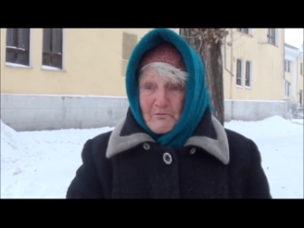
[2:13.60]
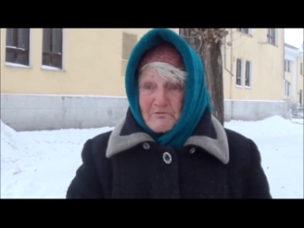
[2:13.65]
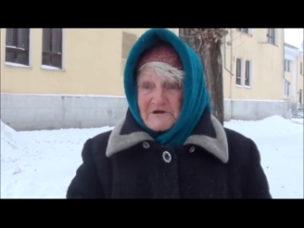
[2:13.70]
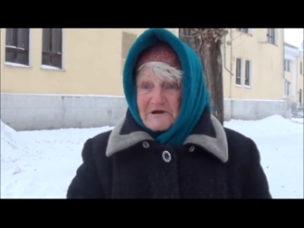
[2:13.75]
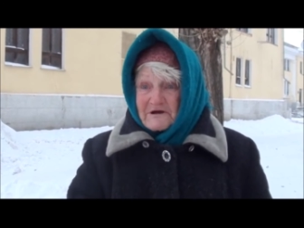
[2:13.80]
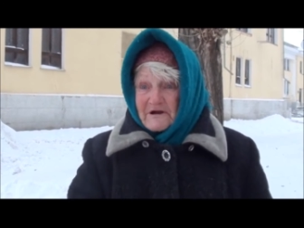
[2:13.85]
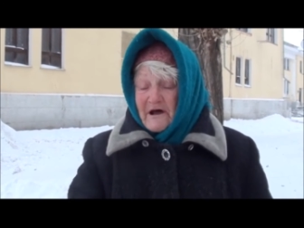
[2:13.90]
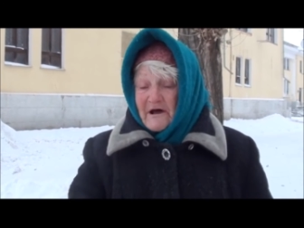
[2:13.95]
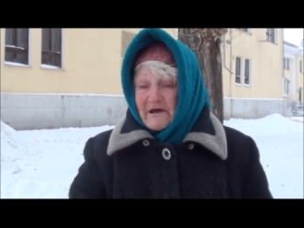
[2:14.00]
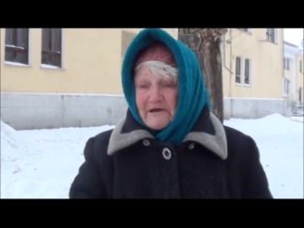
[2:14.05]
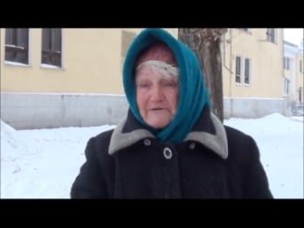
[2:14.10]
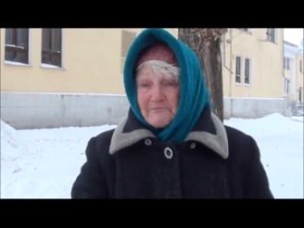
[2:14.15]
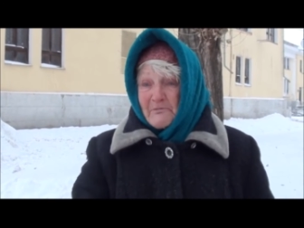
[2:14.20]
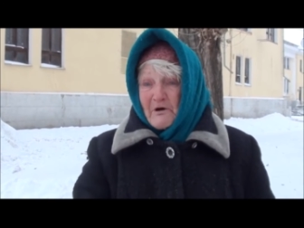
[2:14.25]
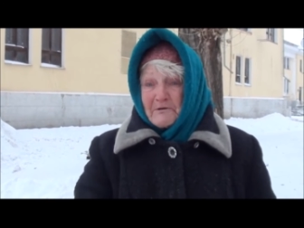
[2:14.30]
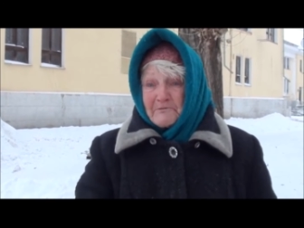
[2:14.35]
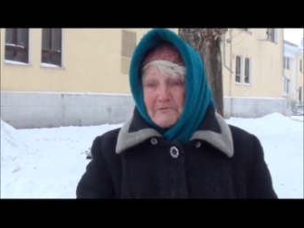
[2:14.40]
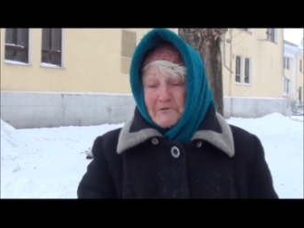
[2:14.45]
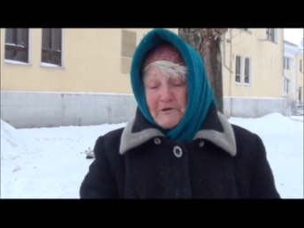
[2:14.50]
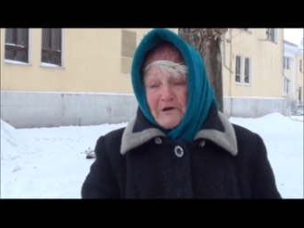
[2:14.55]

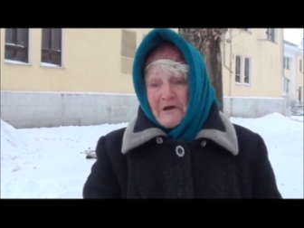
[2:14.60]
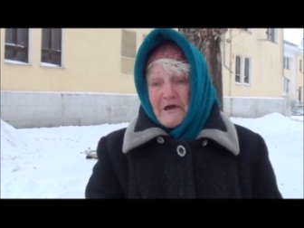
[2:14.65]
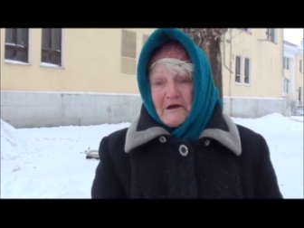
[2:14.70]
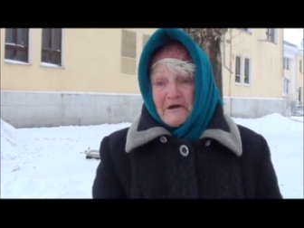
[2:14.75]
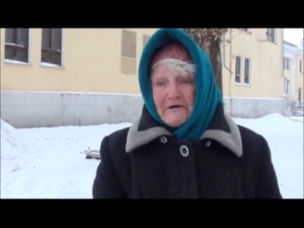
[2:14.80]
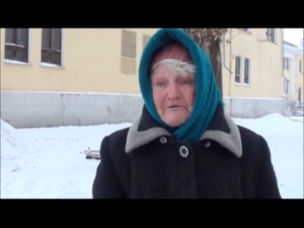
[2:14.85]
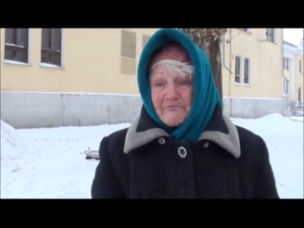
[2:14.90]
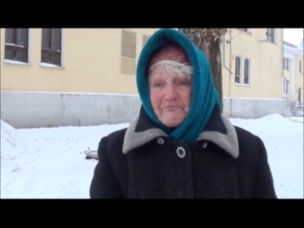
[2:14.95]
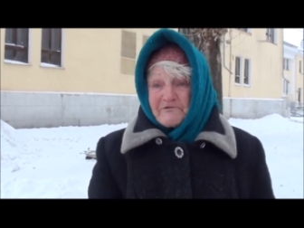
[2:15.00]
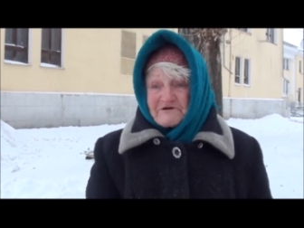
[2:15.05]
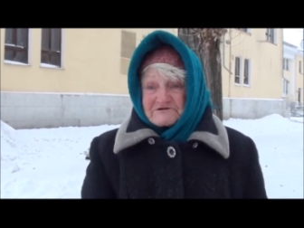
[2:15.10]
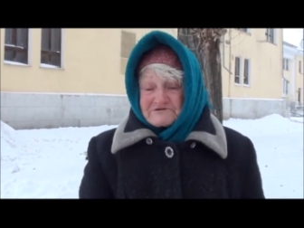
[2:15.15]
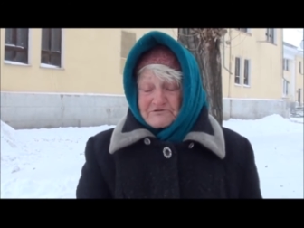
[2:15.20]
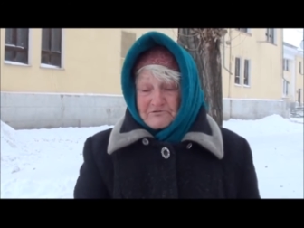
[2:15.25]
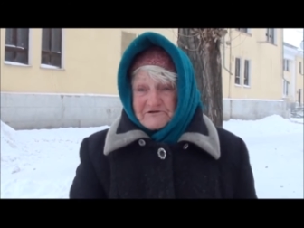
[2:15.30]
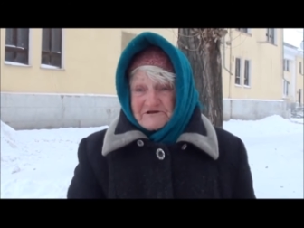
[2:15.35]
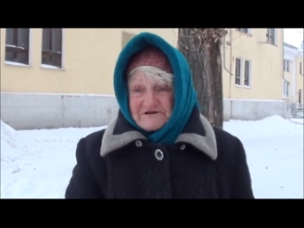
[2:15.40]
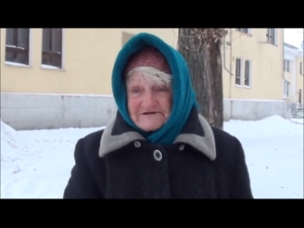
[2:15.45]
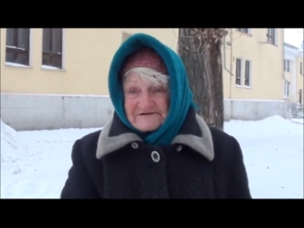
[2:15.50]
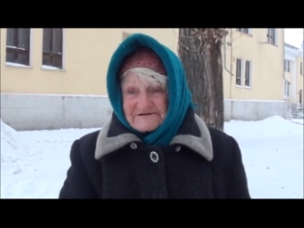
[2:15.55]
Correspondent: Well,
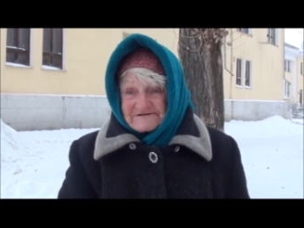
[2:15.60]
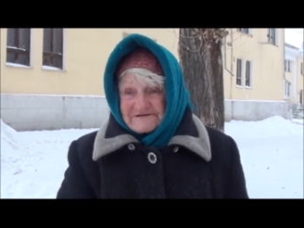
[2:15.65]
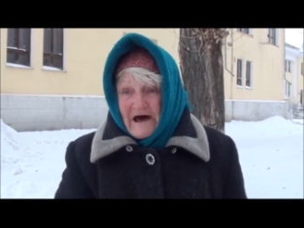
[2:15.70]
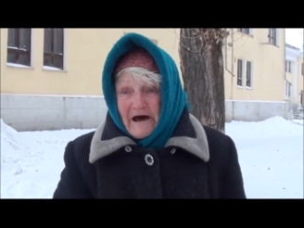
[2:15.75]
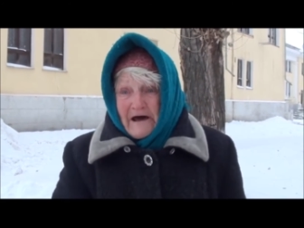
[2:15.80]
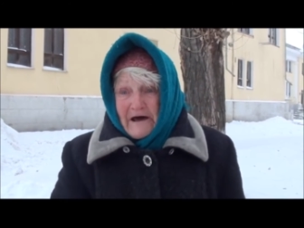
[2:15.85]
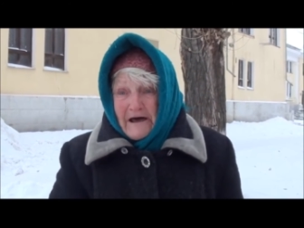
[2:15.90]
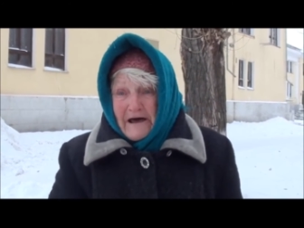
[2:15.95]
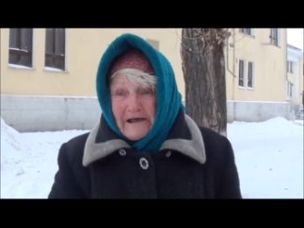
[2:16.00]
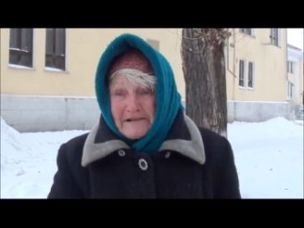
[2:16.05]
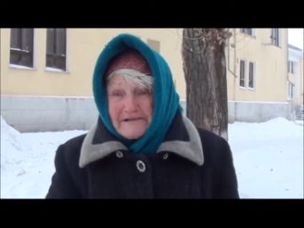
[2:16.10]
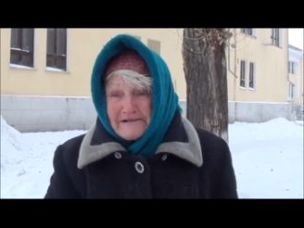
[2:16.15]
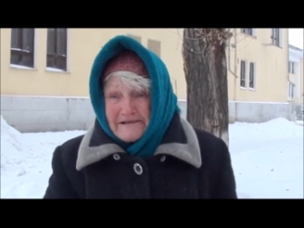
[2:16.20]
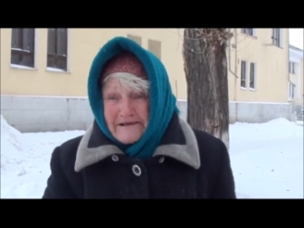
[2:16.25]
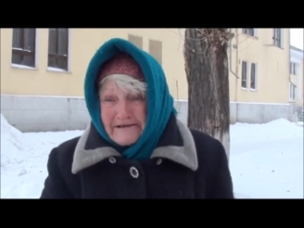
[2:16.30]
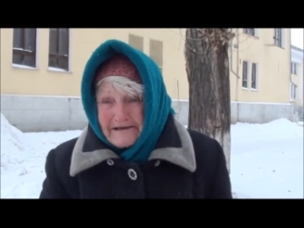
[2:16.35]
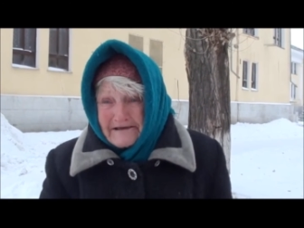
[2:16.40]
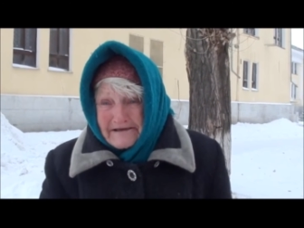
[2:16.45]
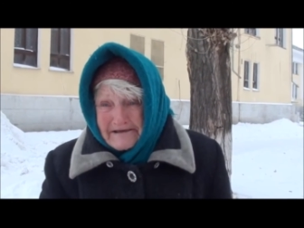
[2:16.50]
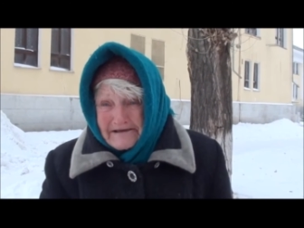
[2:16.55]
I knew.
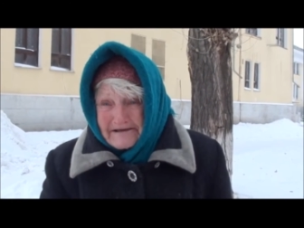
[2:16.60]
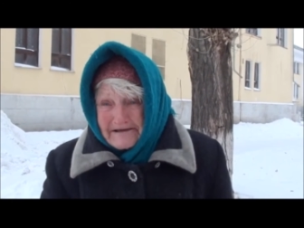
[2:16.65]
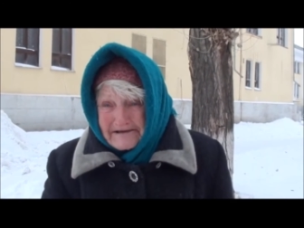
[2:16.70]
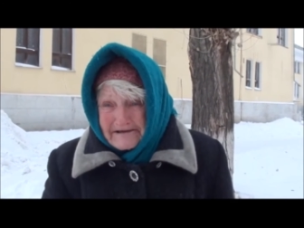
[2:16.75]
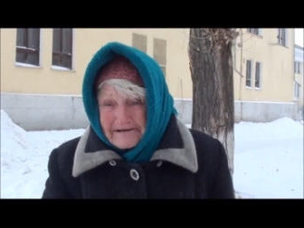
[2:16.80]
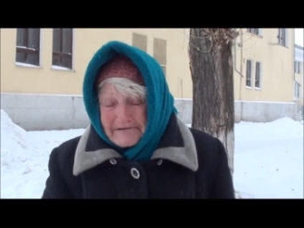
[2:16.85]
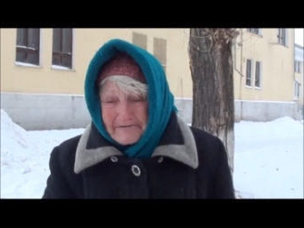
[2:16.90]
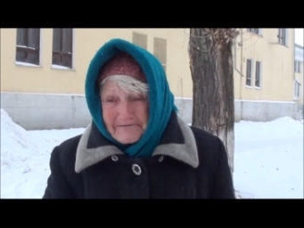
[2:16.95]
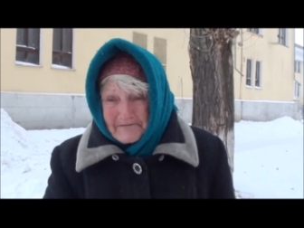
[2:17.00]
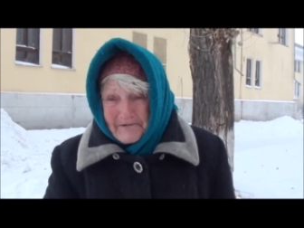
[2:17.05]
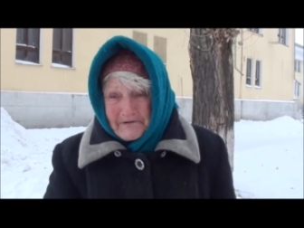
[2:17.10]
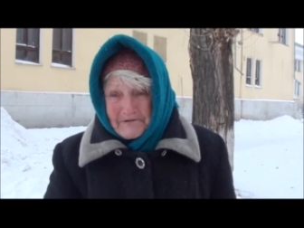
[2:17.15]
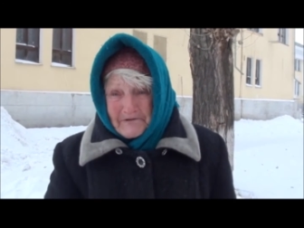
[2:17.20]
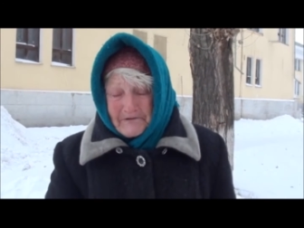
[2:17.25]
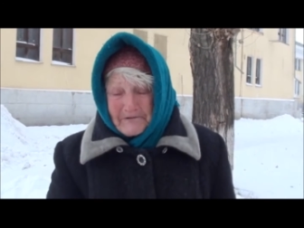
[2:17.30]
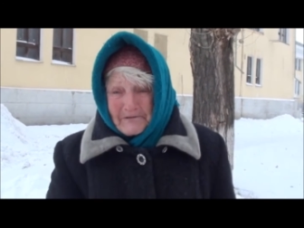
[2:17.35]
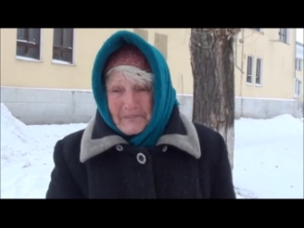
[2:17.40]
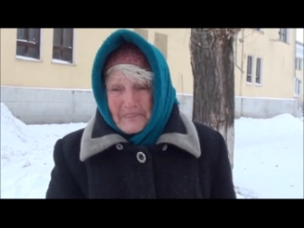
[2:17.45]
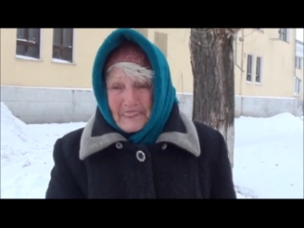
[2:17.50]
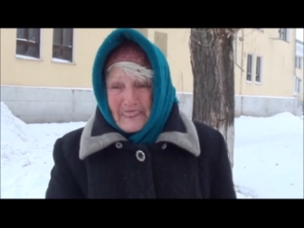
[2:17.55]
I came
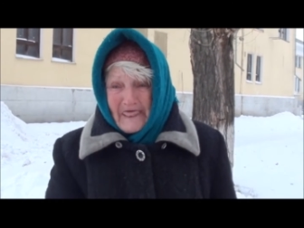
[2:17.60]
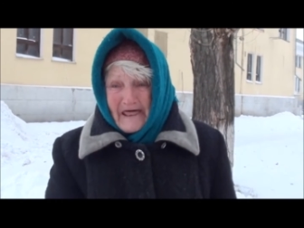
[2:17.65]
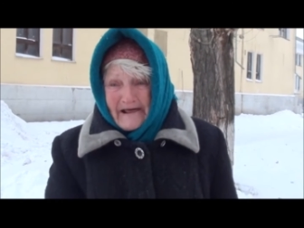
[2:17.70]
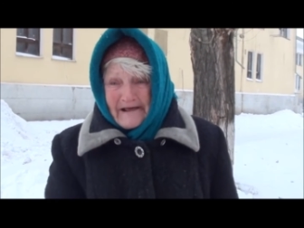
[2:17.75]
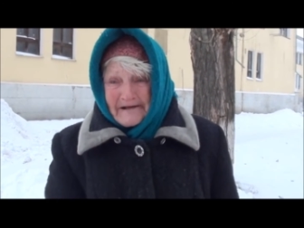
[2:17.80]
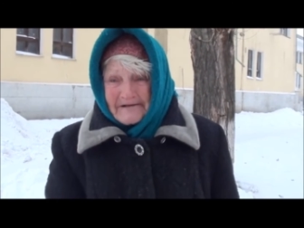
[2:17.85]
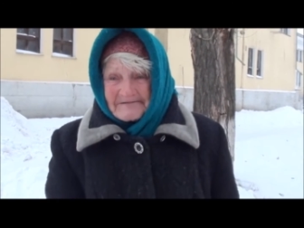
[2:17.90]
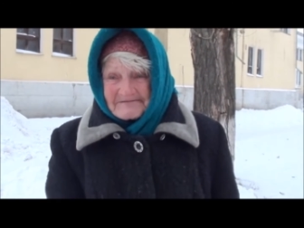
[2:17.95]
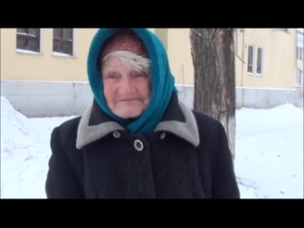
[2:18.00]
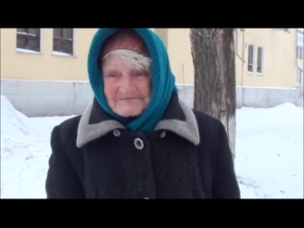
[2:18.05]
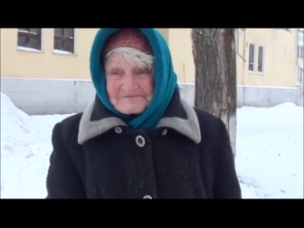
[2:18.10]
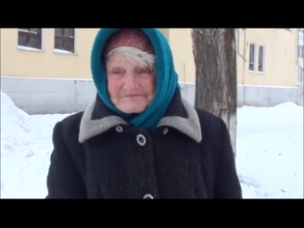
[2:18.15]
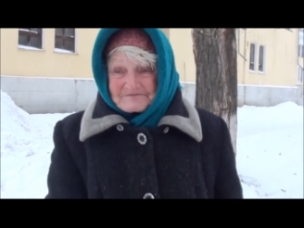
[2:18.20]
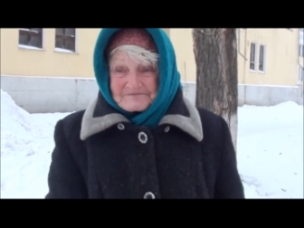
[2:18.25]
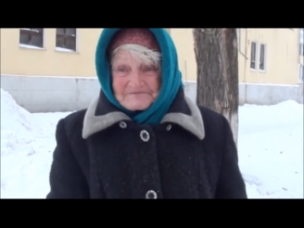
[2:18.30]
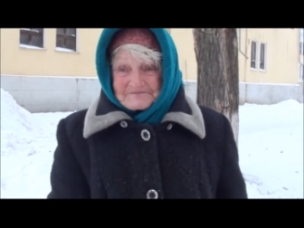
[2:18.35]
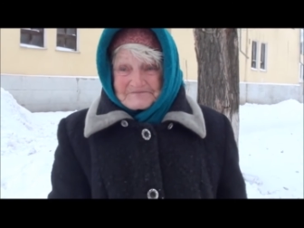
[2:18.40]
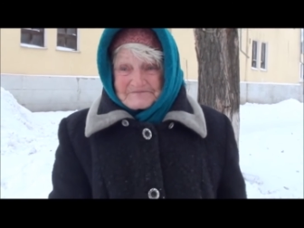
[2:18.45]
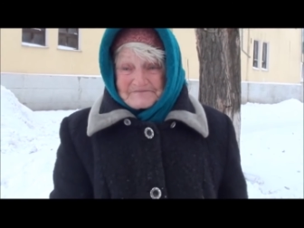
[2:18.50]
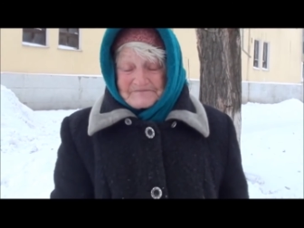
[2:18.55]
here just a week
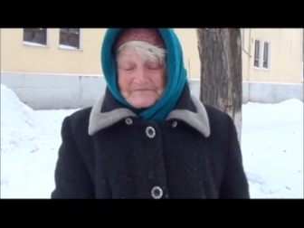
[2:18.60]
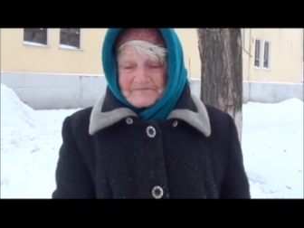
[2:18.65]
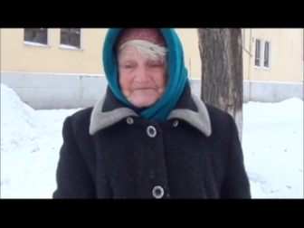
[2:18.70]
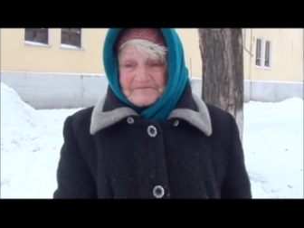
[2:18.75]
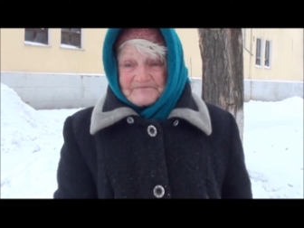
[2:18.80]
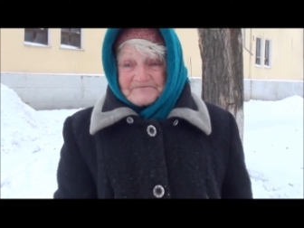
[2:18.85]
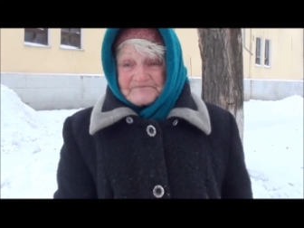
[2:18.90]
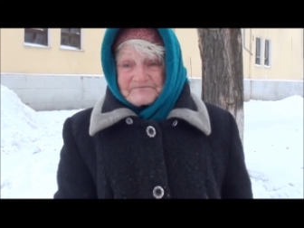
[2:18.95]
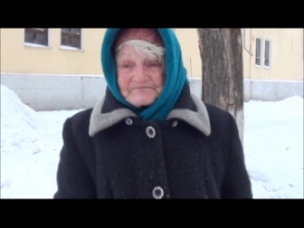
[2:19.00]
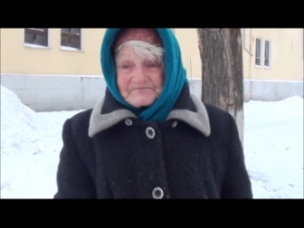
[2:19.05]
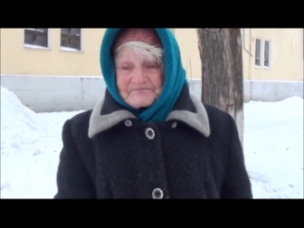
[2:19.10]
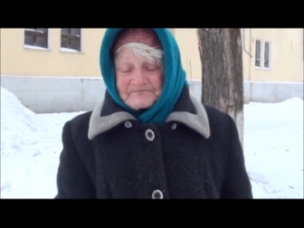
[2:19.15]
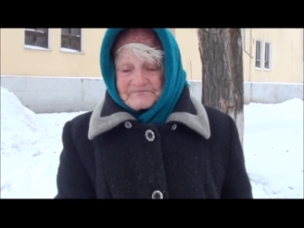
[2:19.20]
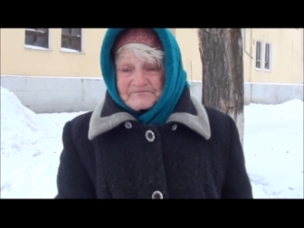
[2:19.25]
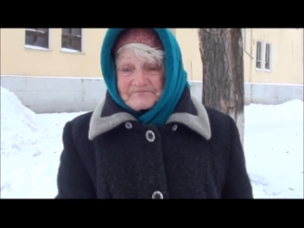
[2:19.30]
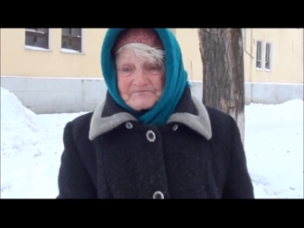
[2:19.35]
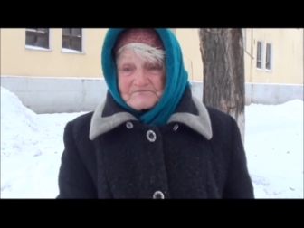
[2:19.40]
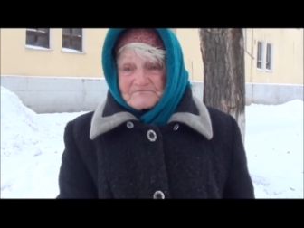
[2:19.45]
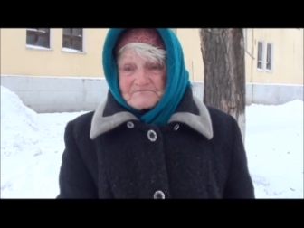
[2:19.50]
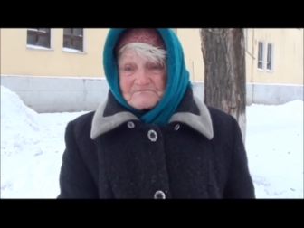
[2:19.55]
ago. I didn't really
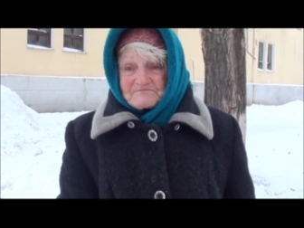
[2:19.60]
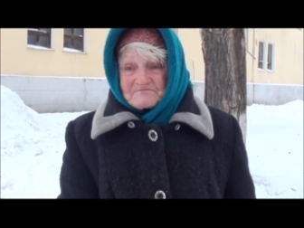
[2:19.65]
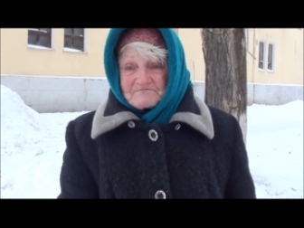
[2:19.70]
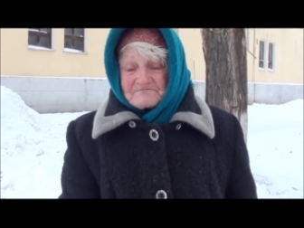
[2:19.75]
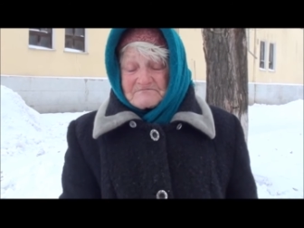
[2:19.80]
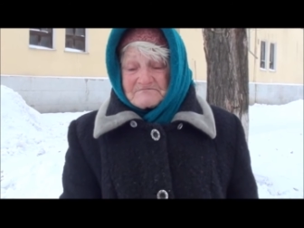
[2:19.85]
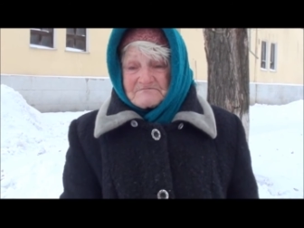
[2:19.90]
see much.